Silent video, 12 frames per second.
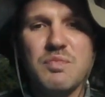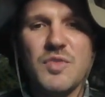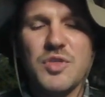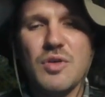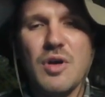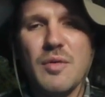
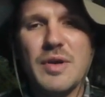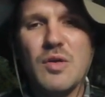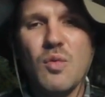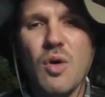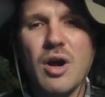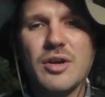throwing
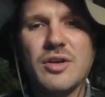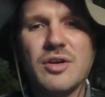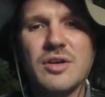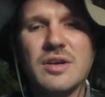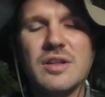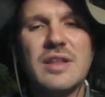
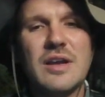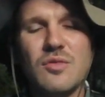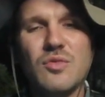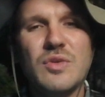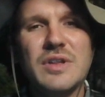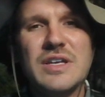water, like
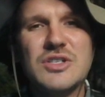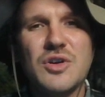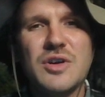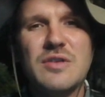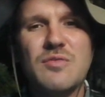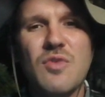really
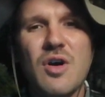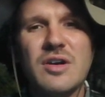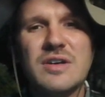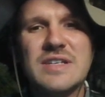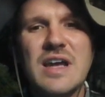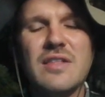dirty water,
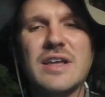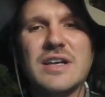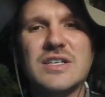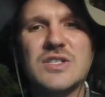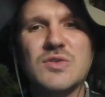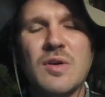down like a
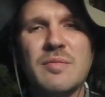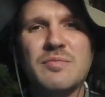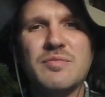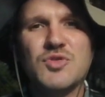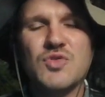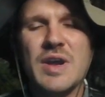storm
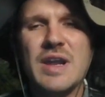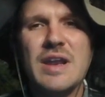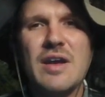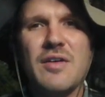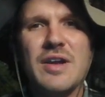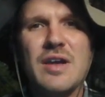drain
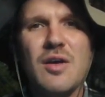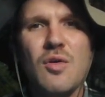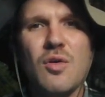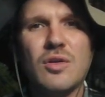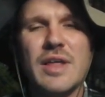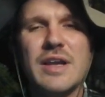area
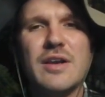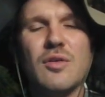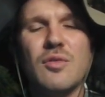or like a